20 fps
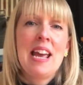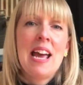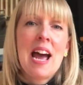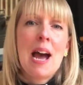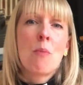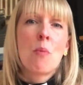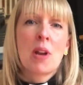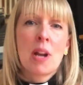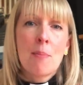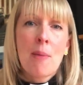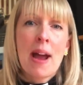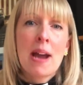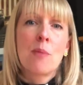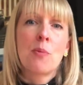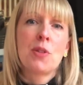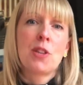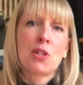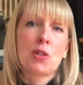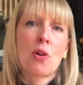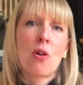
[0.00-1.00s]
And when I'm out
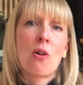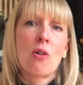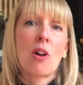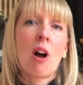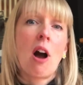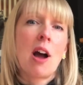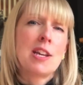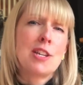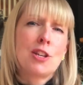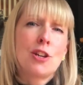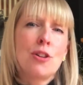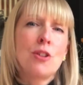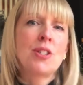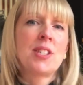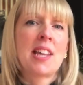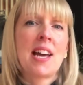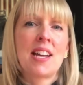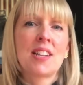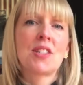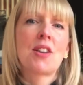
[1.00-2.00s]
with the dog, I use
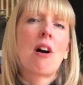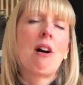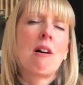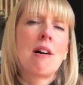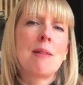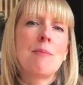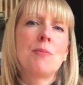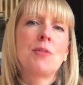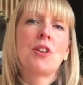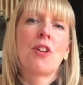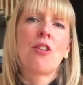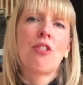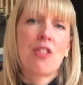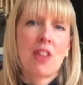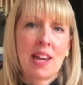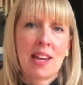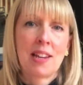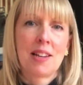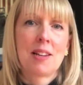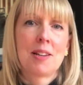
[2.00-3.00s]
that time to
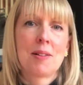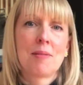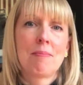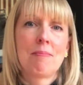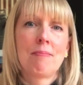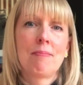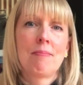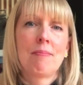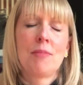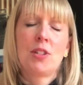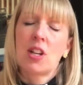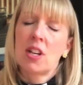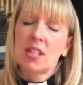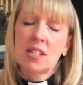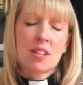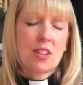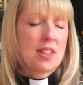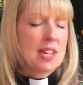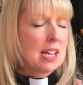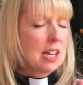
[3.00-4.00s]
think, just
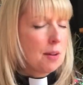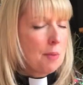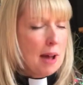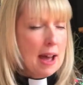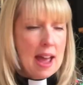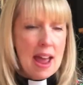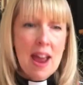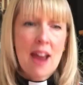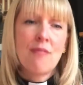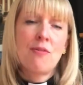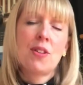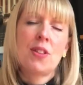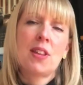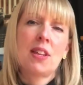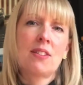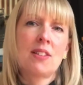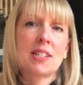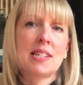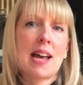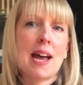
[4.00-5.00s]
to think about everything
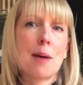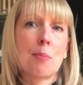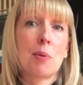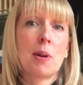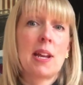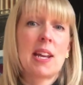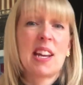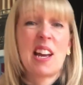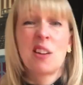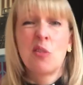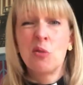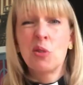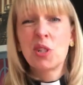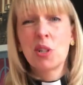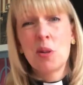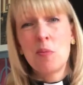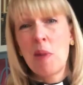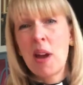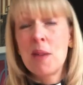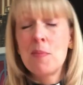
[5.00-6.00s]
that's happening and
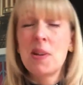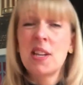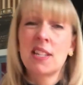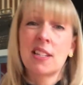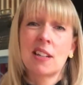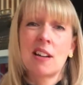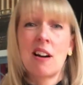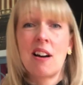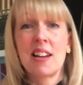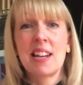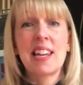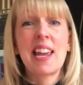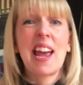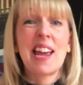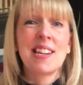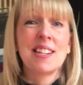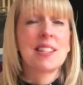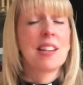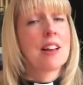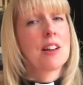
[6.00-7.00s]
also maybe to kind of get
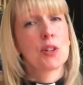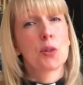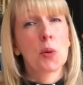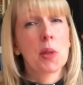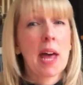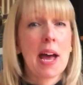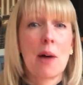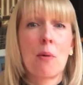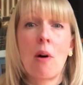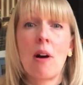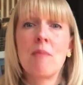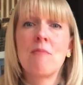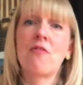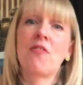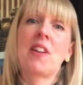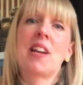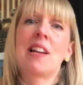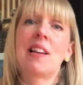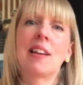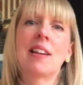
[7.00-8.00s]
in touch with how I'm
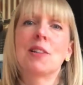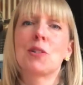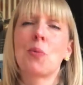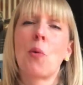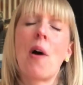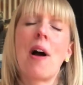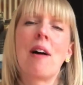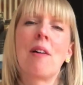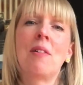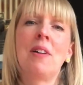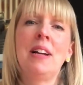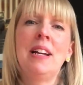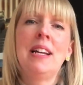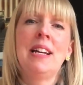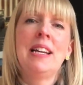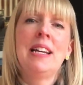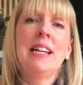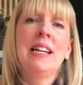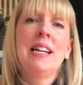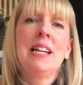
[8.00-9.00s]
feeling as well.
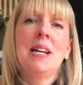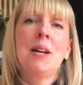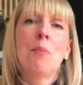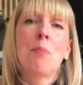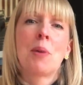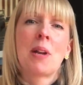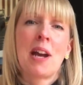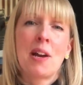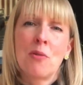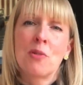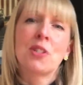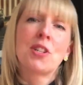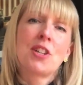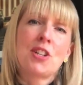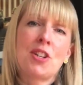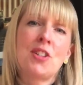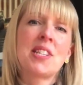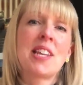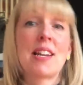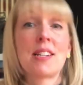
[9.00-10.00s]
But I also
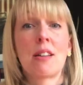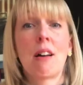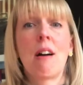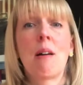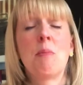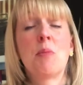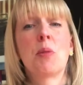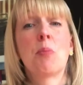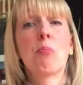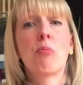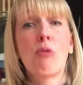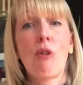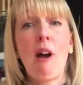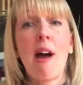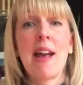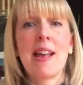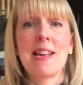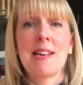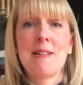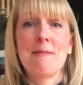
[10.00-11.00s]
use that time to
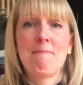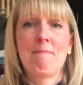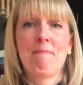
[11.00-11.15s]
pray.